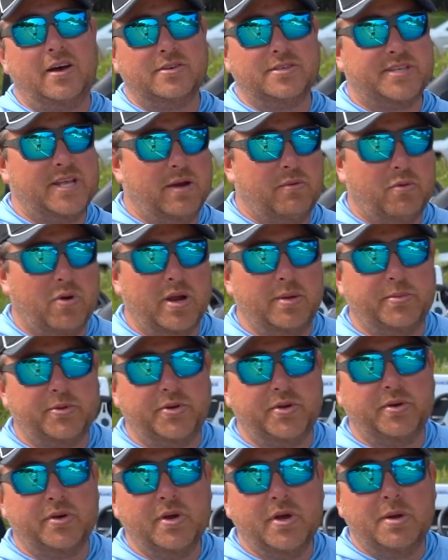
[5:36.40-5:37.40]
now is that we're
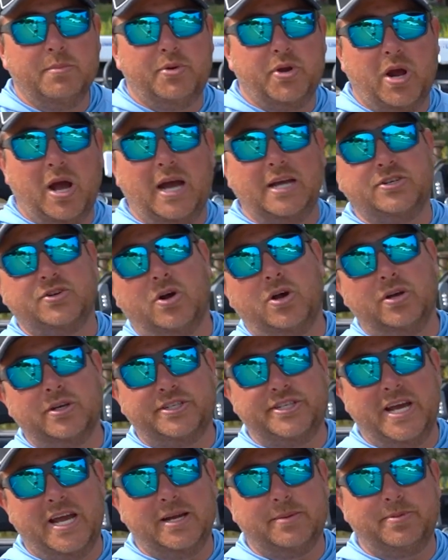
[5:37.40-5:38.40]
able to put a
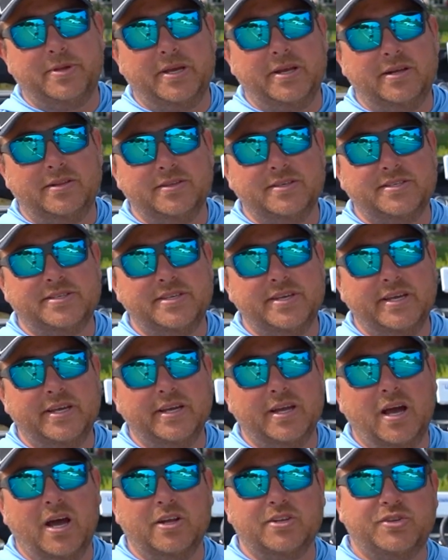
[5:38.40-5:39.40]
hydraulic jack plate on this
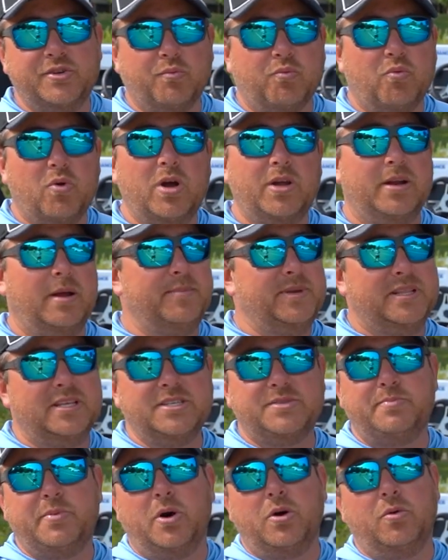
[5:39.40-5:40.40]
thing to run. I
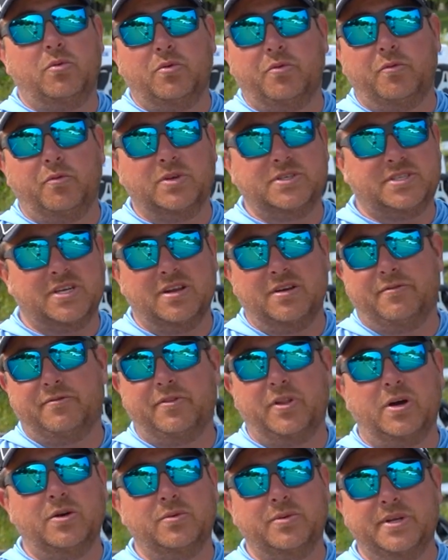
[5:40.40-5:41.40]
mean, this boat is going to
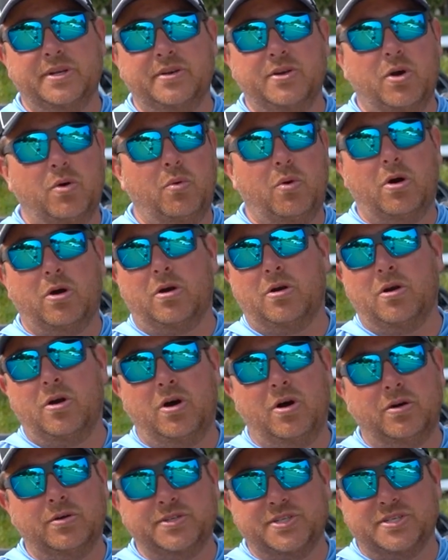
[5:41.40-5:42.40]
float in no water
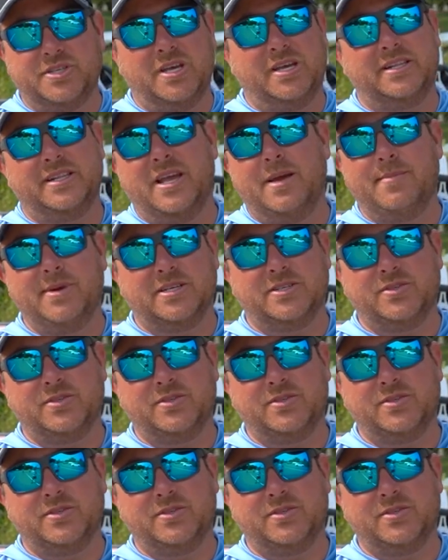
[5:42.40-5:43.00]
at all, just like the